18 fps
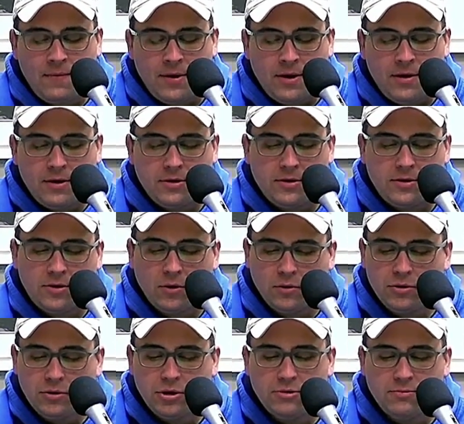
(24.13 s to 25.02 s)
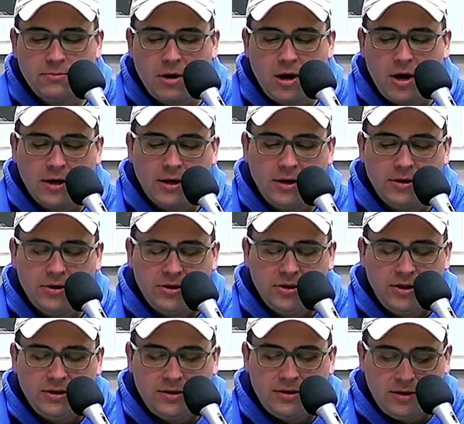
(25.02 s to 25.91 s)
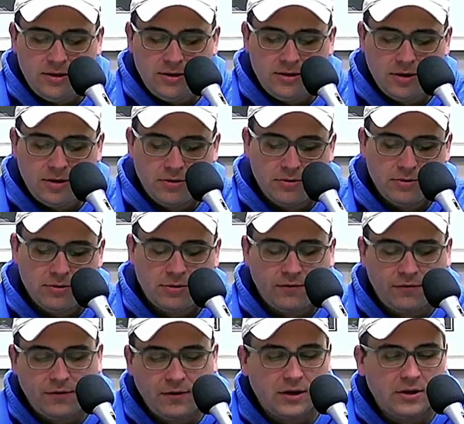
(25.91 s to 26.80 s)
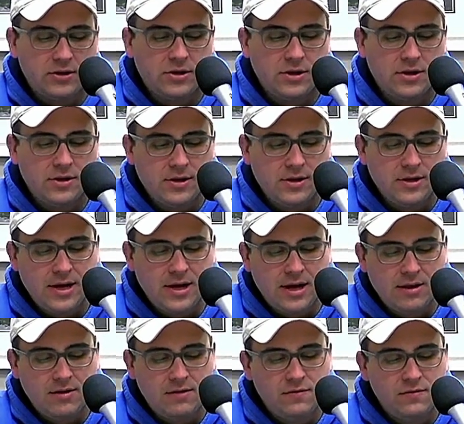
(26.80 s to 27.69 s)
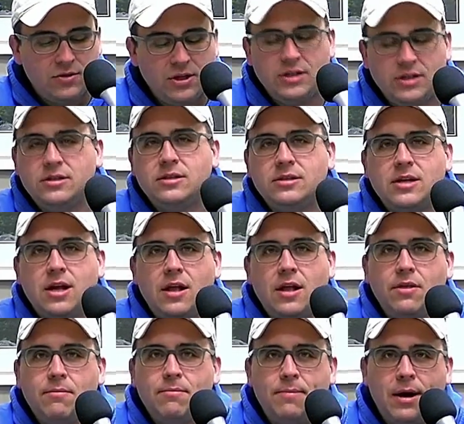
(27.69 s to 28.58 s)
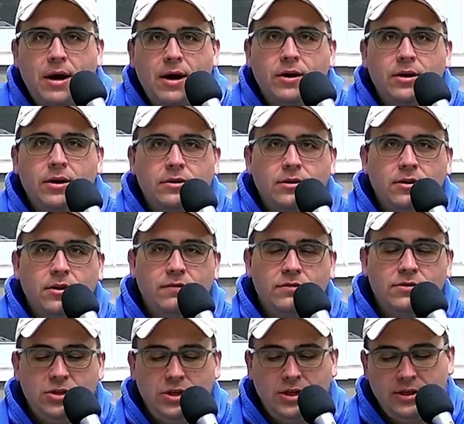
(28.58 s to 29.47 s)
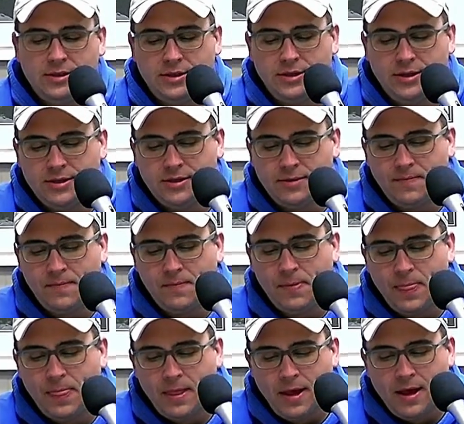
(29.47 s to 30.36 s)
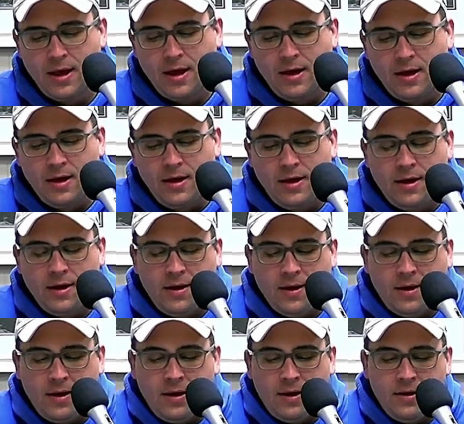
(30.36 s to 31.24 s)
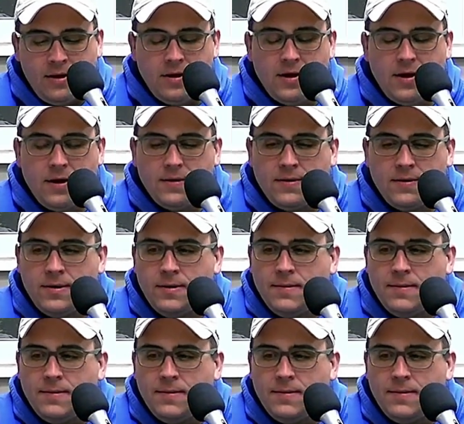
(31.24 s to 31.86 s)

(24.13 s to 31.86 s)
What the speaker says: the soldiers mocking Jesus, the crucifixion, the death of Jesus, and the burial of Jesus. You know,